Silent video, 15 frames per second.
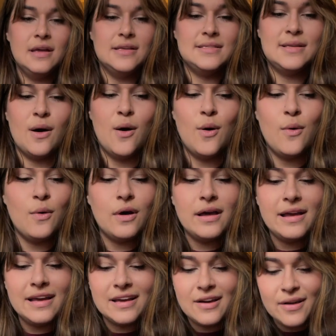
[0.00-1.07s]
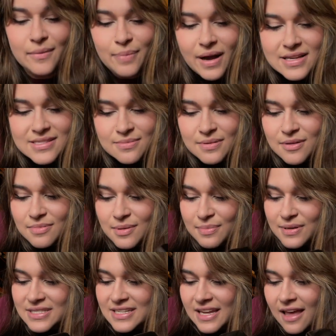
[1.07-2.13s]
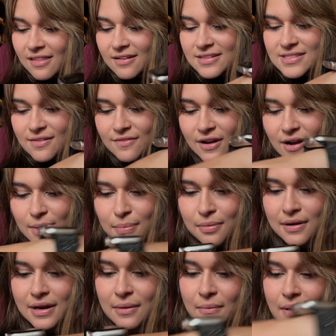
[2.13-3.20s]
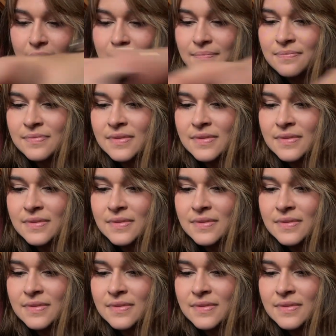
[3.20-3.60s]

So it could possibly be put together. It's a very pretty one.